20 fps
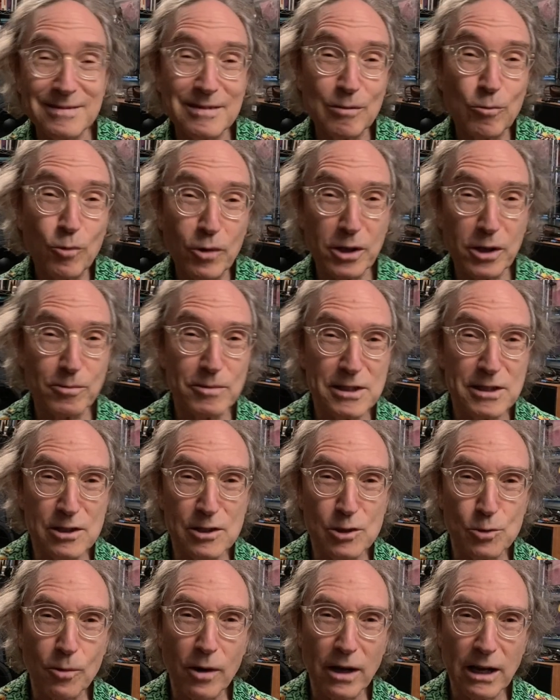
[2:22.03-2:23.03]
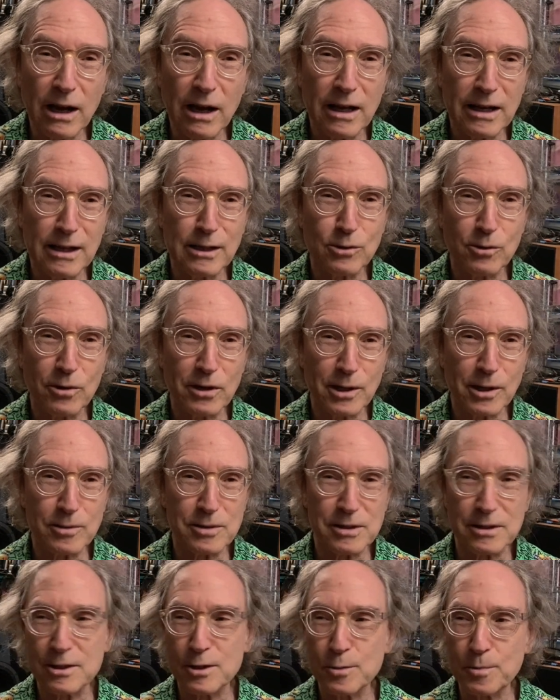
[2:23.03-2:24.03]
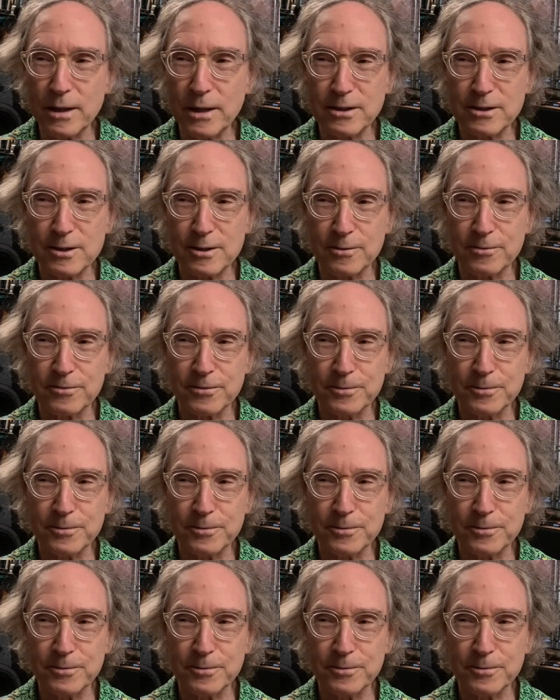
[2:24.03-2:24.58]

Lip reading: One of the reasons why high-end audio is expensive.